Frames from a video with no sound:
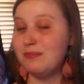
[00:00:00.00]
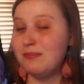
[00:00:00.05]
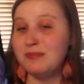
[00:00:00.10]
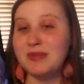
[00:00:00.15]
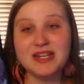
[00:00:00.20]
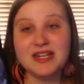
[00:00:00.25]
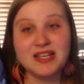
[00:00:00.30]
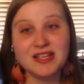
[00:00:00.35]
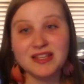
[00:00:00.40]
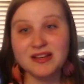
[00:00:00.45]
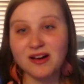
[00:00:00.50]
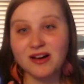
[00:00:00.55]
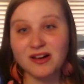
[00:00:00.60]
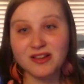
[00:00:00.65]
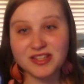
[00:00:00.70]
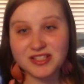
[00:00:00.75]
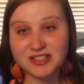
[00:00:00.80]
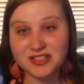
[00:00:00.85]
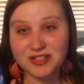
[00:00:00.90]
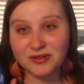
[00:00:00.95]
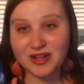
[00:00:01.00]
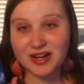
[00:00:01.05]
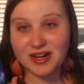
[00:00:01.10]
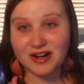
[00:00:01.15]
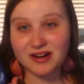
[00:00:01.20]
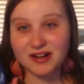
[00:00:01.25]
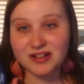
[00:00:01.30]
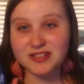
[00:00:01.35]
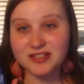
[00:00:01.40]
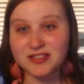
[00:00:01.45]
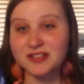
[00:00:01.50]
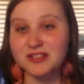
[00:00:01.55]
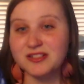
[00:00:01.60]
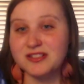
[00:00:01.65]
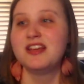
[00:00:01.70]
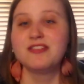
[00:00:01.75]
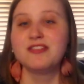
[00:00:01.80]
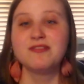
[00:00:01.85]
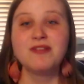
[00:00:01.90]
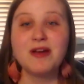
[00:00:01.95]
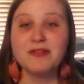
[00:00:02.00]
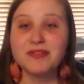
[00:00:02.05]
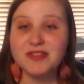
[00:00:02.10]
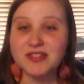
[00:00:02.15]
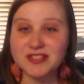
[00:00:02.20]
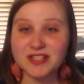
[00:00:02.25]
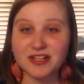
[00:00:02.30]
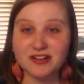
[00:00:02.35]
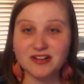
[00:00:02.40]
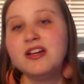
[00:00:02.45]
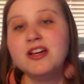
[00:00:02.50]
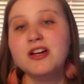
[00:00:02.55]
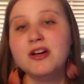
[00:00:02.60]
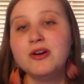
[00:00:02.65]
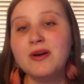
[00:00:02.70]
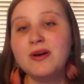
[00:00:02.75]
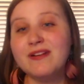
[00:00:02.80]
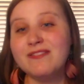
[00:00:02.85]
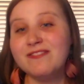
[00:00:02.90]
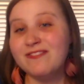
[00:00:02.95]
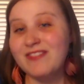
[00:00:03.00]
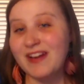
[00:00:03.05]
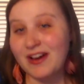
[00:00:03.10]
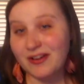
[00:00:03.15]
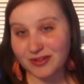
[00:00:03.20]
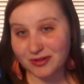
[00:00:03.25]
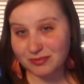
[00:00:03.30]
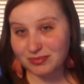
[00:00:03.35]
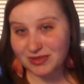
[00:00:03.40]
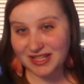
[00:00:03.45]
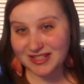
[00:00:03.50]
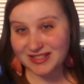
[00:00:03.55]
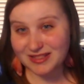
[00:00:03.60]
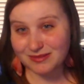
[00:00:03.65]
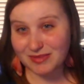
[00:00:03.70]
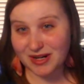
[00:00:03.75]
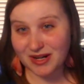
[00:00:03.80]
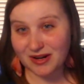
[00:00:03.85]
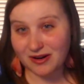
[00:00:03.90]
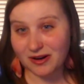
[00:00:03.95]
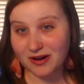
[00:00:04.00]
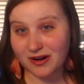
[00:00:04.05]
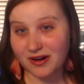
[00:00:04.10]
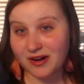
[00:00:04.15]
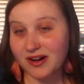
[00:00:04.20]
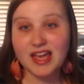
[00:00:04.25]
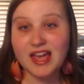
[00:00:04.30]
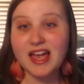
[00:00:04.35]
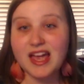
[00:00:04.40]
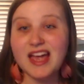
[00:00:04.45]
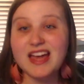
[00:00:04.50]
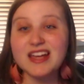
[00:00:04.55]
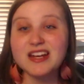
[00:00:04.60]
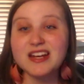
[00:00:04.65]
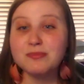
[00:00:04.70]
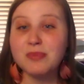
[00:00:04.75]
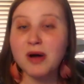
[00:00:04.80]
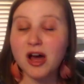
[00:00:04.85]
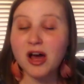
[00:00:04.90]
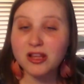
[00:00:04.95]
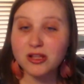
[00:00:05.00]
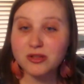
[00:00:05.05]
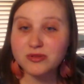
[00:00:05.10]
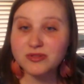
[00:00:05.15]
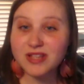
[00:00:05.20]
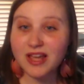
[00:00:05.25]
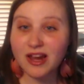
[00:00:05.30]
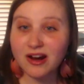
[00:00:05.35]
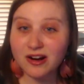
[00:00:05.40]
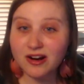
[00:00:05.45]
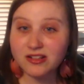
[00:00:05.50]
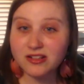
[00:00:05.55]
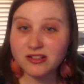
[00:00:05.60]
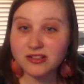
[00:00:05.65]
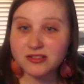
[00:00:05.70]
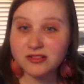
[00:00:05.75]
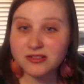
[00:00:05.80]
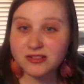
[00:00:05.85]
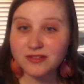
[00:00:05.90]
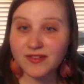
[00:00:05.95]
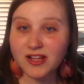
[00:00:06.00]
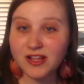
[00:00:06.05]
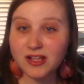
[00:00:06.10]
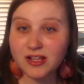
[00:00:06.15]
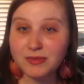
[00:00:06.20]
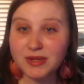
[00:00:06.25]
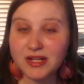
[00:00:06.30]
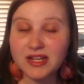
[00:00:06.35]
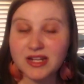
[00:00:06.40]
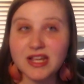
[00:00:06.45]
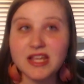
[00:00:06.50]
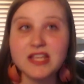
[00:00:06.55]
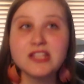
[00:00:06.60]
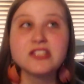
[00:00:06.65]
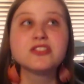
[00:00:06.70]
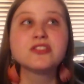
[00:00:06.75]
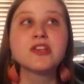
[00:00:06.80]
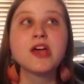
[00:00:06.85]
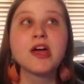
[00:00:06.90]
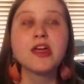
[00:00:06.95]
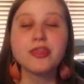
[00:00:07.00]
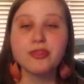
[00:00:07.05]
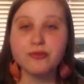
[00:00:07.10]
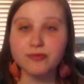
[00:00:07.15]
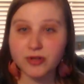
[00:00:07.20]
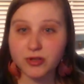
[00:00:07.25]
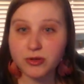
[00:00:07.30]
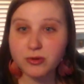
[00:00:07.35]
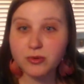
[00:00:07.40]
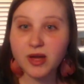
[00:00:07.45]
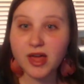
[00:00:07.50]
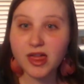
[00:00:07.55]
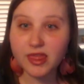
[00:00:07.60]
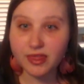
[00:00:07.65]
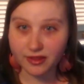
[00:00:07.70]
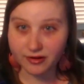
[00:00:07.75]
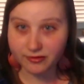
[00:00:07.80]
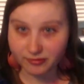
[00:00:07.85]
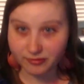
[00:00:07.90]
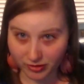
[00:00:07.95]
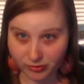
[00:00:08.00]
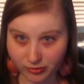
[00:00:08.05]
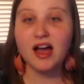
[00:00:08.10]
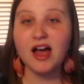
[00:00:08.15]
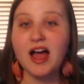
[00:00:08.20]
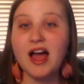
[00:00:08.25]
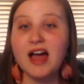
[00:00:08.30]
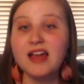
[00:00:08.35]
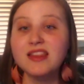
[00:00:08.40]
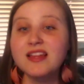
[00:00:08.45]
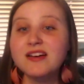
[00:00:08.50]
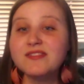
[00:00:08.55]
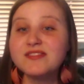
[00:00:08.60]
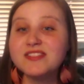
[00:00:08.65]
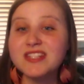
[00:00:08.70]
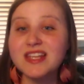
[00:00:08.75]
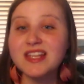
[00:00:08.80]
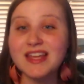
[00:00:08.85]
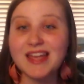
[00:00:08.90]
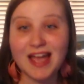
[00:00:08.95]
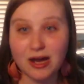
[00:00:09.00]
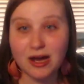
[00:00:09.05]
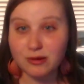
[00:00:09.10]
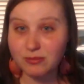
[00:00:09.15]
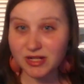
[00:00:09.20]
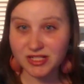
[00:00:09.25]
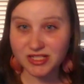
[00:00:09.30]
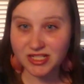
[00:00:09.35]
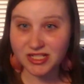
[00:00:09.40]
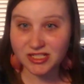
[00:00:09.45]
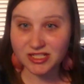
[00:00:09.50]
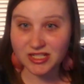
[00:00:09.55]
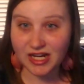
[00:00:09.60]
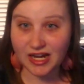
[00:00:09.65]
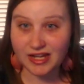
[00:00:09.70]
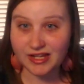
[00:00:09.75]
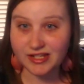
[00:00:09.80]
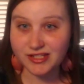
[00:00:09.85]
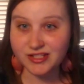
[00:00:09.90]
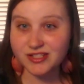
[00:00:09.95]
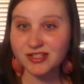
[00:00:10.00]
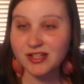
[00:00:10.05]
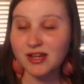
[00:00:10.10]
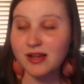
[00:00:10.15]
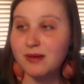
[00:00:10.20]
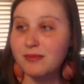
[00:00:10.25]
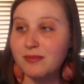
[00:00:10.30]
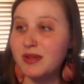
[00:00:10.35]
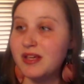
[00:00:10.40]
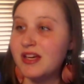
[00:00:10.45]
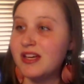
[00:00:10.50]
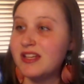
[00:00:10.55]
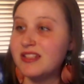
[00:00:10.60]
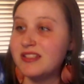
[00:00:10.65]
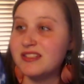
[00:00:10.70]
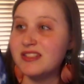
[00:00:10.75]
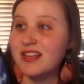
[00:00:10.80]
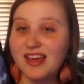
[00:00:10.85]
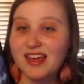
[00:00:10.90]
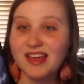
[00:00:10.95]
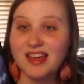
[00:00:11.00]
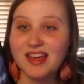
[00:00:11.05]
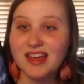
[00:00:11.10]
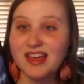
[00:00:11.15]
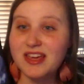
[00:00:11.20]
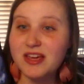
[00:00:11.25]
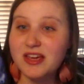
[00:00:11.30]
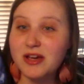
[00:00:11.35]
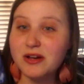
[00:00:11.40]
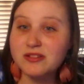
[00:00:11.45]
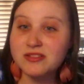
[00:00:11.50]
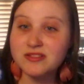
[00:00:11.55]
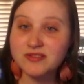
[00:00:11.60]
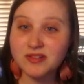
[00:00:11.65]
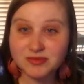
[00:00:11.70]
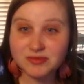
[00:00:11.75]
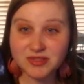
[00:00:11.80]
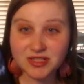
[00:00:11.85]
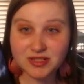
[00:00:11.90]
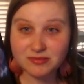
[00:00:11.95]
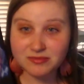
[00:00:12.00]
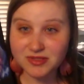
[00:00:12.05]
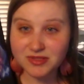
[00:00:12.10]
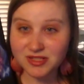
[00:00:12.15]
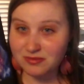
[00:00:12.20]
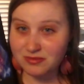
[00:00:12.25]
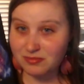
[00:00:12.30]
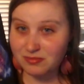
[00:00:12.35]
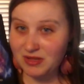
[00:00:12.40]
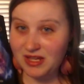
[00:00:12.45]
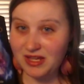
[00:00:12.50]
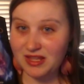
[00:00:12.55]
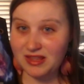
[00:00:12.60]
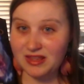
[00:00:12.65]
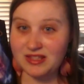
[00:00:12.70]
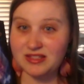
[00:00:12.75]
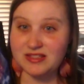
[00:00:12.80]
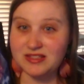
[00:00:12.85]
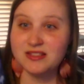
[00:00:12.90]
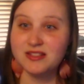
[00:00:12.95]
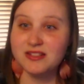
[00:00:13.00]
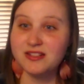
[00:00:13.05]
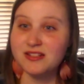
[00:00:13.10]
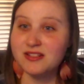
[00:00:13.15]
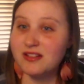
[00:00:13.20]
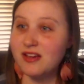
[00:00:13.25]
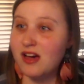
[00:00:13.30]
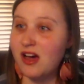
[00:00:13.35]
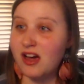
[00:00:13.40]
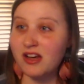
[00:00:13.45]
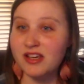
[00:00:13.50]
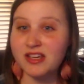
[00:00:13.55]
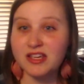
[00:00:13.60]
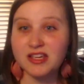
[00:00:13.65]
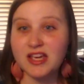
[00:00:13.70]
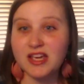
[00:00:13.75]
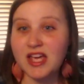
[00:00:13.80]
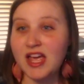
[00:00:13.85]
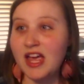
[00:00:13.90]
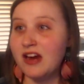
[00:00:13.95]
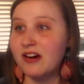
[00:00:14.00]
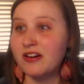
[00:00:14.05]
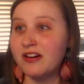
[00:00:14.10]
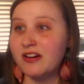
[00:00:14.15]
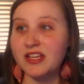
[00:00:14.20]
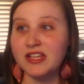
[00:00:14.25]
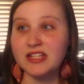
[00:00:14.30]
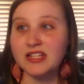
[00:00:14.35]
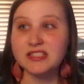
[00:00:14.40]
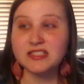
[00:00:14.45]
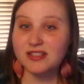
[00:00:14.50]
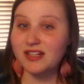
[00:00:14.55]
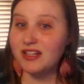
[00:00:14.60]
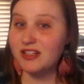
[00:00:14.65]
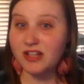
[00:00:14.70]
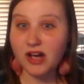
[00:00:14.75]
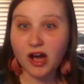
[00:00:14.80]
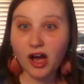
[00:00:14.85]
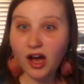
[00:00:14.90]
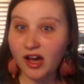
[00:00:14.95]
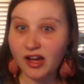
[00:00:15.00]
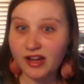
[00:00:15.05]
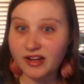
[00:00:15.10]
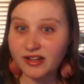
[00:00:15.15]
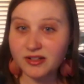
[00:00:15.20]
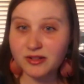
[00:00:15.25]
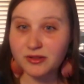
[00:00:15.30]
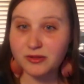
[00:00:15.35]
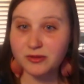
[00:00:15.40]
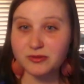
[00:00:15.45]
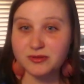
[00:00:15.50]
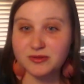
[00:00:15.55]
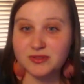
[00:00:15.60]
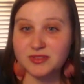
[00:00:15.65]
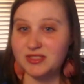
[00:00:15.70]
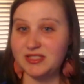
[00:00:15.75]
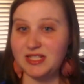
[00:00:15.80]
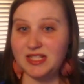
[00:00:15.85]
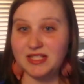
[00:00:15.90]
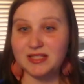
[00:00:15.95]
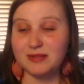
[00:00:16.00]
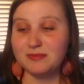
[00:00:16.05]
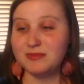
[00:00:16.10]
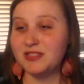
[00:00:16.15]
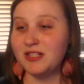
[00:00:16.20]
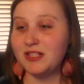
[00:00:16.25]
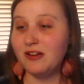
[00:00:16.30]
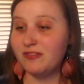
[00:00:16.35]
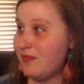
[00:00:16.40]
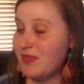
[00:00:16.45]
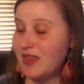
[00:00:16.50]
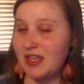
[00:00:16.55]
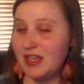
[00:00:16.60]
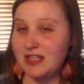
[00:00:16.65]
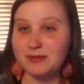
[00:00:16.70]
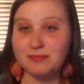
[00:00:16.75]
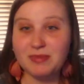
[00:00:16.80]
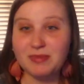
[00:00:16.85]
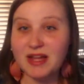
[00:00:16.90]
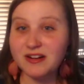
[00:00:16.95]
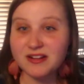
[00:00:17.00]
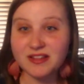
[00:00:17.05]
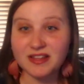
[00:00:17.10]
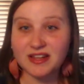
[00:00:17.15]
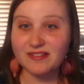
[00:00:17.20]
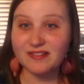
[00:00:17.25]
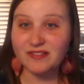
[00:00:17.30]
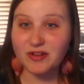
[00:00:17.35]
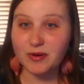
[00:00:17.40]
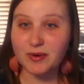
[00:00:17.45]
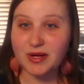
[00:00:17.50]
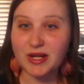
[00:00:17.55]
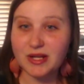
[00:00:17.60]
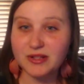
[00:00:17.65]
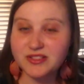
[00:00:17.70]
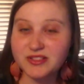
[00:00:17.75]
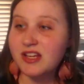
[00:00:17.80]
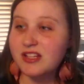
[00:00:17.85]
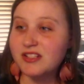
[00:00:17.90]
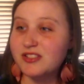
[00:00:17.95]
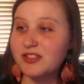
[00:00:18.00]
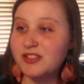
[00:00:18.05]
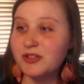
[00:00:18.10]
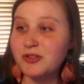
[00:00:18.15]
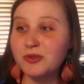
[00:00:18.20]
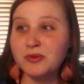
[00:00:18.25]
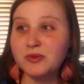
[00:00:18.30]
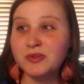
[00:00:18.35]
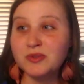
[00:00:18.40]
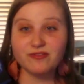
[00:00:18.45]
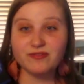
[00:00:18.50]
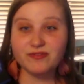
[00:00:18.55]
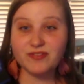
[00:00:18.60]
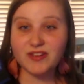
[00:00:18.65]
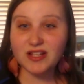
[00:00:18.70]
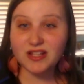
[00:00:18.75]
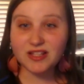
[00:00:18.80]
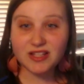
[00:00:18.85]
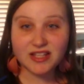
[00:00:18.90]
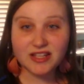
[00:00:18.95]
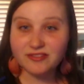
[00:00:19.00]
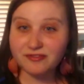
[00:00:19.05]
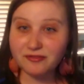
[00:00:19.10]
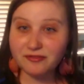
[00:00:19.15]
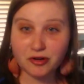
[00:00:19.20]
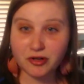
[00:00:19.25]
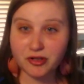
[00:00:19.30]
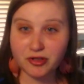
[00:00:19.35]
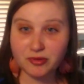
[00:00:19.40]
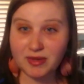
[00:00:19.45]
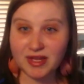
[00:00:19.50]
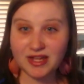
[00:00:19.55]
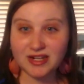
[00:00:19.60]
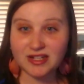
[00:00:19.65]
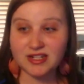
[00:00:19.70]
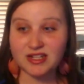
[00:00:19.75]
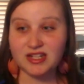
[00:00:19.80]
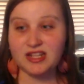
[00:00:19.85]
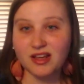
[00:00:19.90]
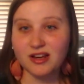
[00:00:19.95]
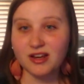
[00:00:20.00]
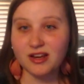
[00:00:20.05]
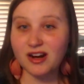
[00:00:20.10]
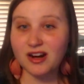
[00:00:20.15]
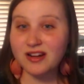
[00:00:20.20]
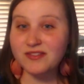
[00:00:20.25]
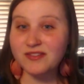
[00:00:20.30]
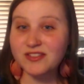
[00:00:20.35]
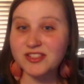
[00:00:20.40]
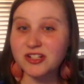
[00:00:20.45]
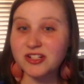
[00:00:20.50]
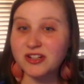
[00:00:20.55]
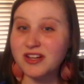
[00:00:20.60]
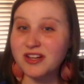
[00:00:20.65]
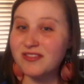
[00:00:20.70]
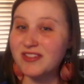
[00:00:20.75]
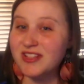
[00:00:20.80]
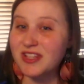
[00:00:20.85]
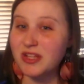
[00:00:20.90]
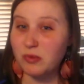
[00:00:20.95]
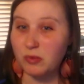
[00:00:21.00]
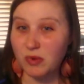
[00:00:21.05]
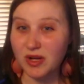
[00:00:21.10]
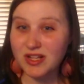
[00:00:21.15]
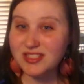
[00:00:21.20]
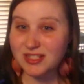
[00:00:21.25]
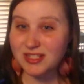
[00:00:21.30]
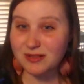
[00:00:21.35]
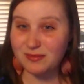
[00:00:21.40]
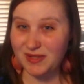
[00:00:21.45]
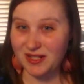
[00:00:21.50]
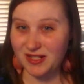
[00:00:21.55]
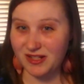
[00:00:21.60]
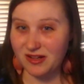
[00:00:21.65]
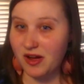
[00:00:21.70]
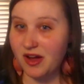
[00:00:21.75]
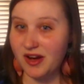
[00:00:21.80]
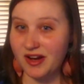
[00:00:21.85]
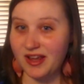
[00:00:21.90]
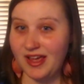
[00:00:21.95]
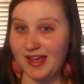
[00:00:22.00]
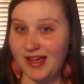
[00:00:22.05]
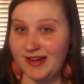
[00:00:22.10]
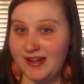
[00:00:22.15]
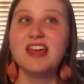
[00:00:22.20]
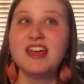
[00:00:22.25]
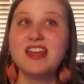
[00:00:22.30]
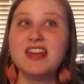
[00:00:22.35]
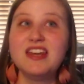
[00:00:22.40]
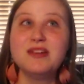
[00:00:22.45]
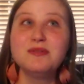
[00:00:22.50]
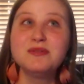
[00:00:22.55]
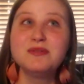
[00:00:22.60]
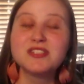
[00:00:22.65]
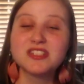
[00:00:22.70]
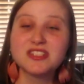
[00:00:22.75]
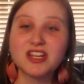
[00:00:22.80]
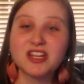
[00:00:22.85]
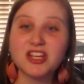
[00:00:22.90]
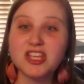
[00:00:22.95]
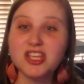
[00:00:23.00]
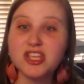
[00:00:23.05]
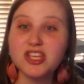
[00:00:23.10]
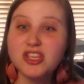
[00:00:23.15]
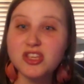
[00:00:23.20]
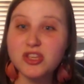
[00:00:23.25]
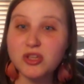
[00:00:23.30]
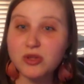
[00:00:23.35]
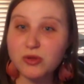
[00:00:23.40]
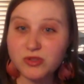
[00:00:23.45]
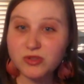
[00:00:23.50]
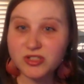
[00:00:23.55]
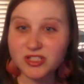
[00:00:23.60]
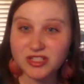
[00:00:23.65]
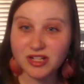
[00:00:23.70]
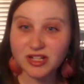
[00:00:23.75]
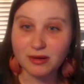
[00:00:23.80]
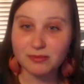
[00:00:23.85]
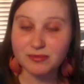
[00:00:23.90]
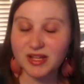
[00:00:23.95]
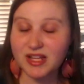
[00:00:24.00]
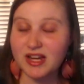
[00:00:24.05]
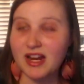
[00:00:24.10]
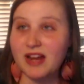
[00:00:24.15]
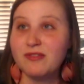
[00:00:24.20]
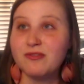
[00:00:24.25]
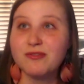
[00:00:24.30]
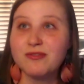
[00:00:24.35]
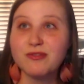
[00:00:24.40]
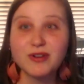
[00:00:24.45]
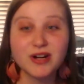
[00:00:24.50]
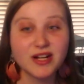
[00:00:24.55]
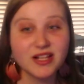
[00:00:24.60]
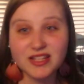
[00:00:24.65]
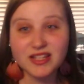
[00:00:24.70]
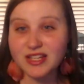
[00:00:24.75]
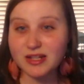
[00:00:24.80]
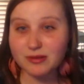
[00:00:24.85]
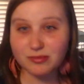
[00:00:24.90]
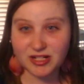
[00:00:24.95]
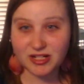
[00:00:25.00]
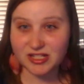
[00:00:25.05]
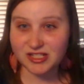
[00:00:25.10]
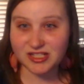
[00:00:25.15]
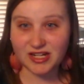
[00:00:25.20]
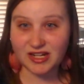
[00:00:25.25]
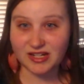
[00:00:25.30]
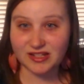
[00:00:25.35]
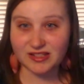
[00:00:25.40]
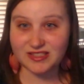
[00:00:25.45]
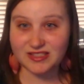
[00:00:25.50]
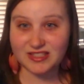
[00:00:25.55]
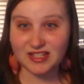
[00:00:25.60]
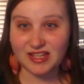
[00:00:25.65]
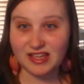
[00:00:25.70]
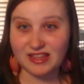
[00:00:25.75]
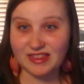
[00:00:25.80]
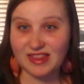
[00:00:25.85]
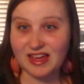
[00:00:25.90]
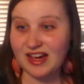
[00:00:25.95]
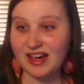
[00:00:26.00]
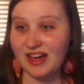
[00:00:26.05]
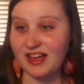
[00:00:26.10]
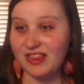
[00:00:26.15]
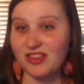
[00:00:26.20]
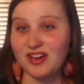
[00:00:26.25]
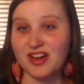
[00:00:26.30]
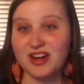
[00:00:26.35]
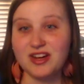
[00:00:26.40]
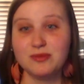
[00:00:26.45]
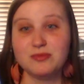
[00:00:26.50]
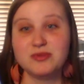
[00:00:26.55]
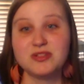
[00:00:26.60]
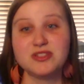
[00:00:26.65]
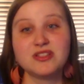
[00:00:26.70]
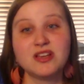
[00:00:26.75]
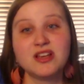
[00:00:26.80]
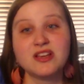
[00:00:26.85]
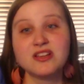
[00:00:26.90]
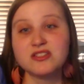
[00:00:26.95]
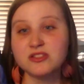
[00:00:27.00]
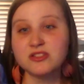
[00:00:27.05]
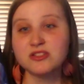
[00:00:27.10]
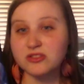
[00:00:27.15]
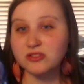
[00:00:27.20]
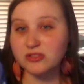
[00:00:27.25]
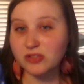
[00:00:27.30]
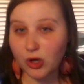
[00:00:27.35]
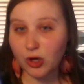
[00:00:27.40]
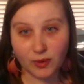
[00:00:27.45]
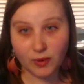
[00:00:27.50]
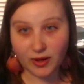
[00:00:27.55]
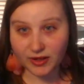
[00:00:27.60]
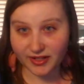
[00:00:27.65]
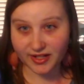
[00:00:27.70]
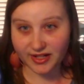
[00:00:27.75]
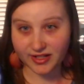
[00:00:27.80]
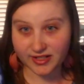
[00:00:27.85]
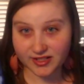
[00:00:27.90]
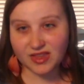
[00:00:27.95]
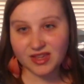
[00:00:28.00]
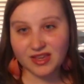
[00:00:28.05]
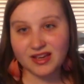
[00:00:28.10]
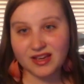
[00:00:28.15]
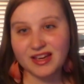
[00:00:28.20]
meeting all these new characters throughout the series who have found a place in my heart. And Apollo's character development is through the roof. I love seeing how much he changed because he goes from just being this cocky, arrogant god who sees himself as better than everyone else to feeling for humanity. Not even sure he really wants to be a god again. It was just a huge jump, and I really appreciated seeing that. I thought it was so well done.